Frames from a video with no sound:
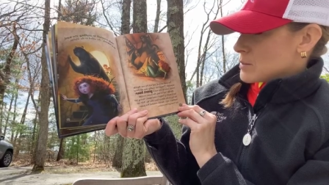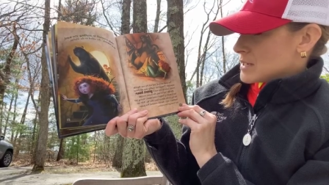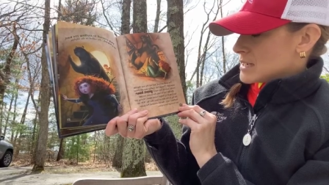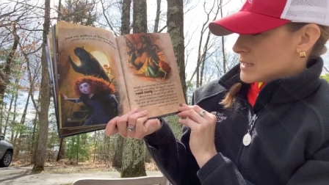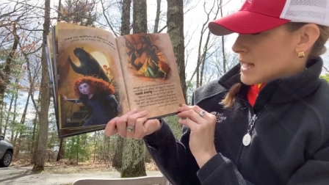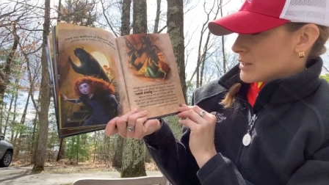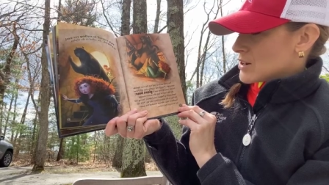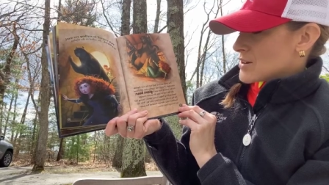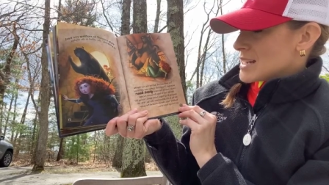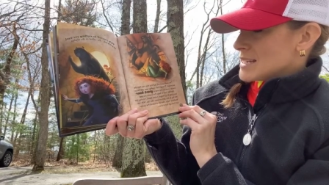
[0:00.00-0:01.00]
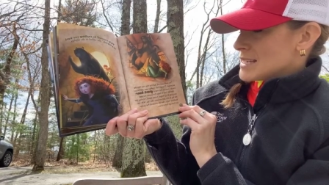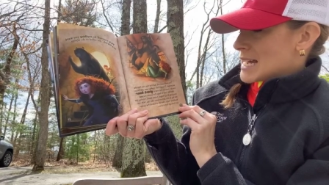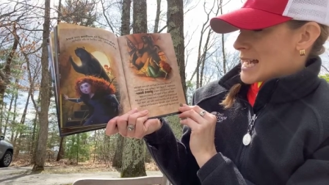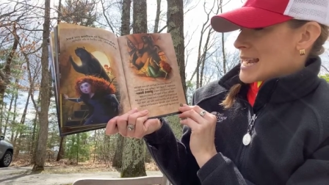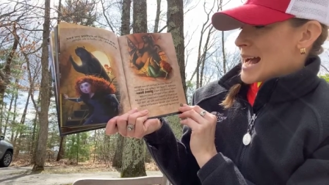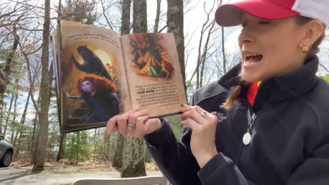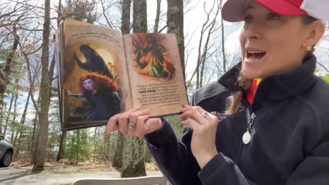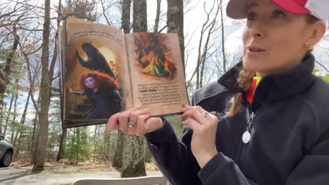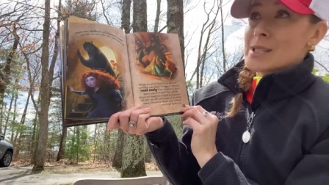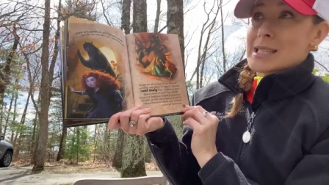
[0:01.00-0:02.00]
was still Eleanor inside,
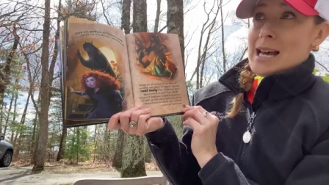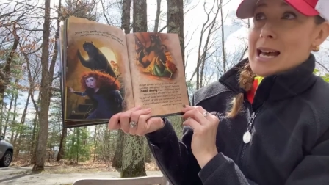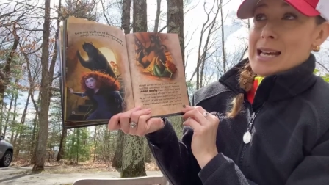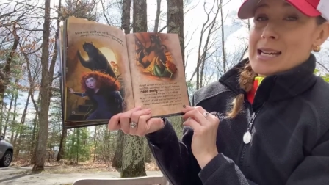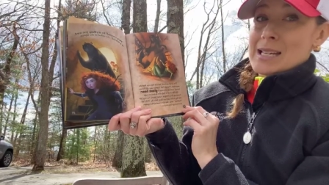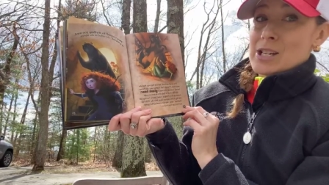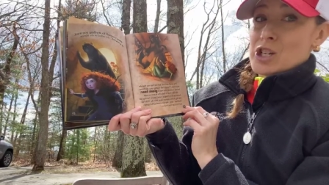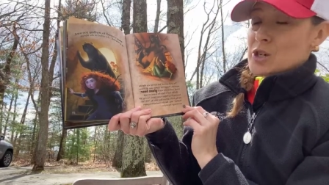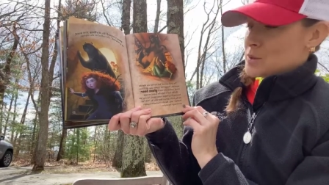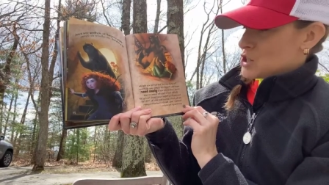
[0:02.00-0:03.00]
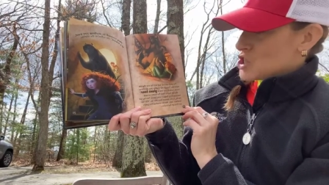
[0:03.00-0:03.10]
outside, she was a